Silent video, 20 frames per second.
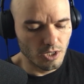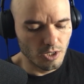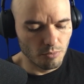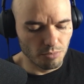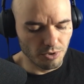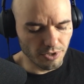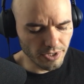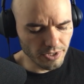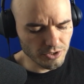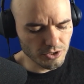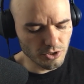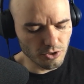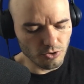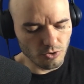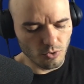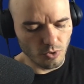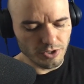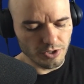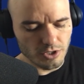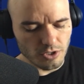But as to your
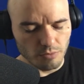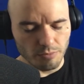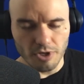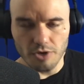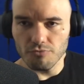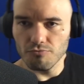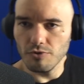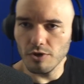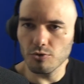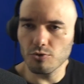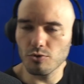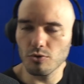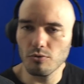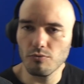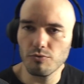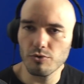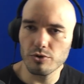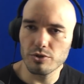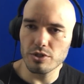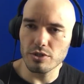question about Velcro
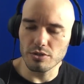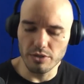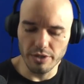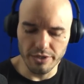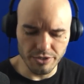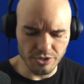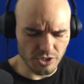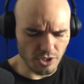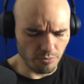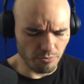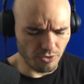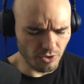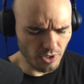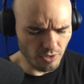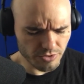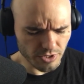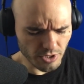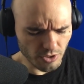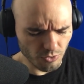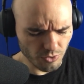versus lace-up
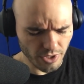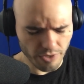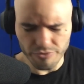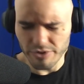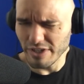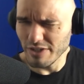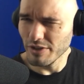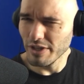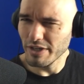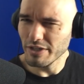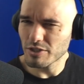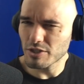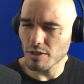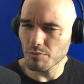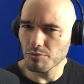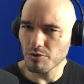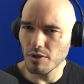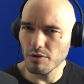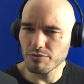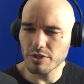gloves, I don't have any lace-up
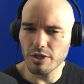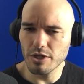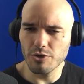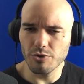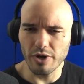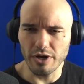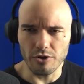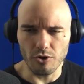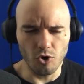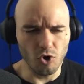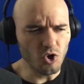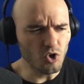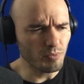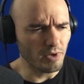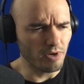gloves here at home.